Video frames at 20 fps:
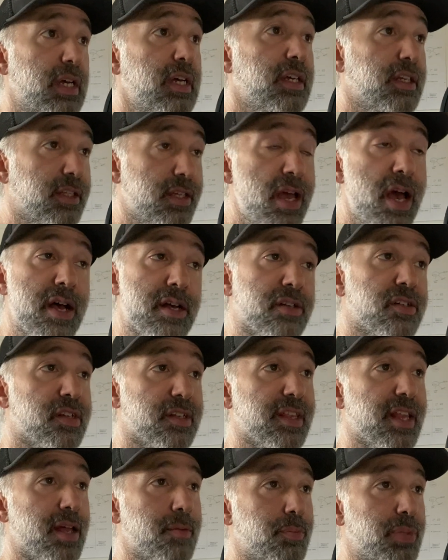Yes, in
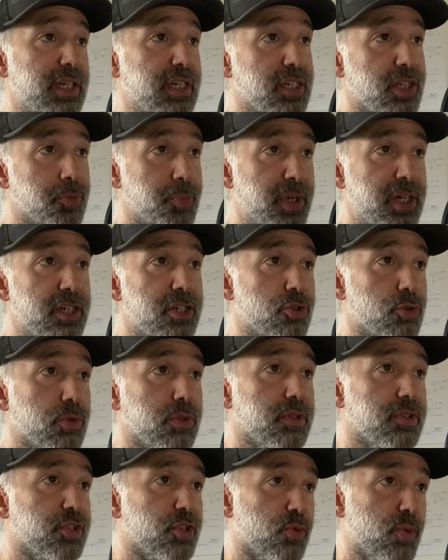that being spiritual
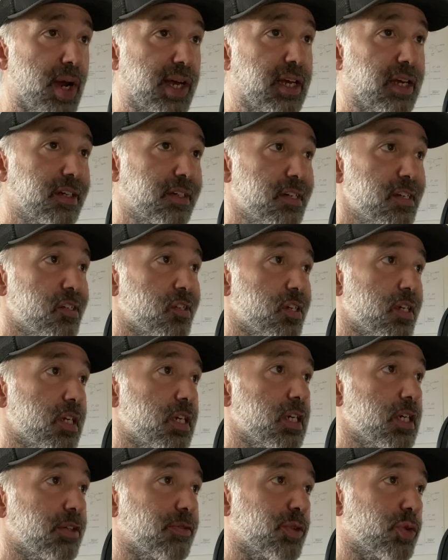is a recognition
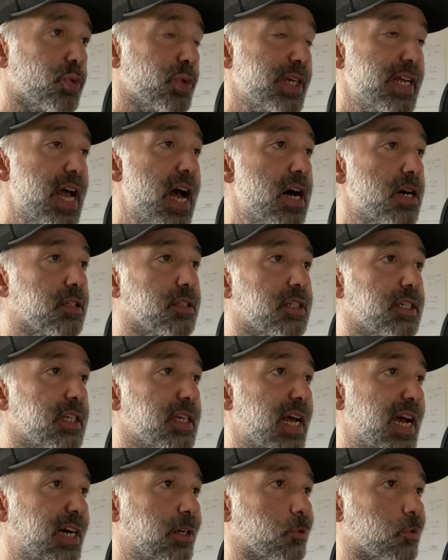of a reality
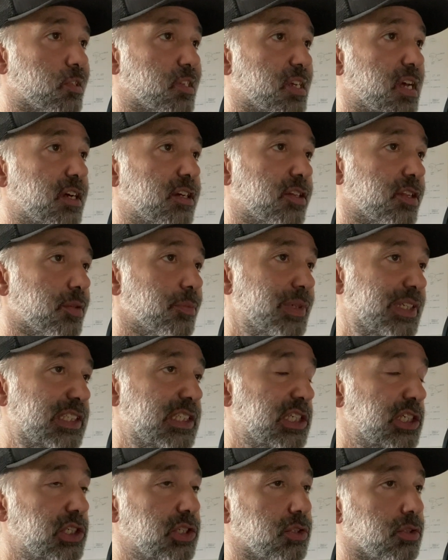outside of the
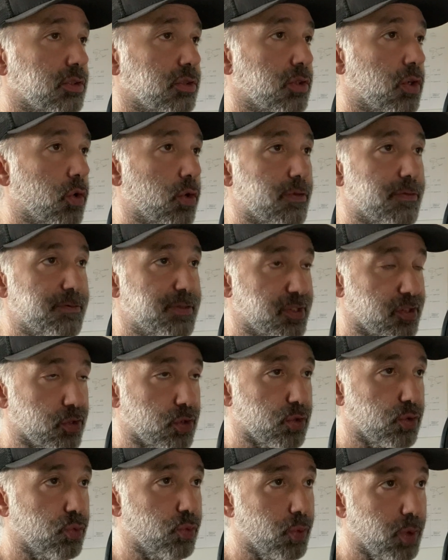material or
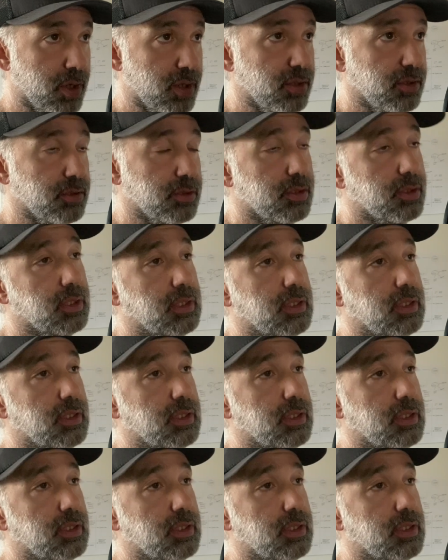physical world.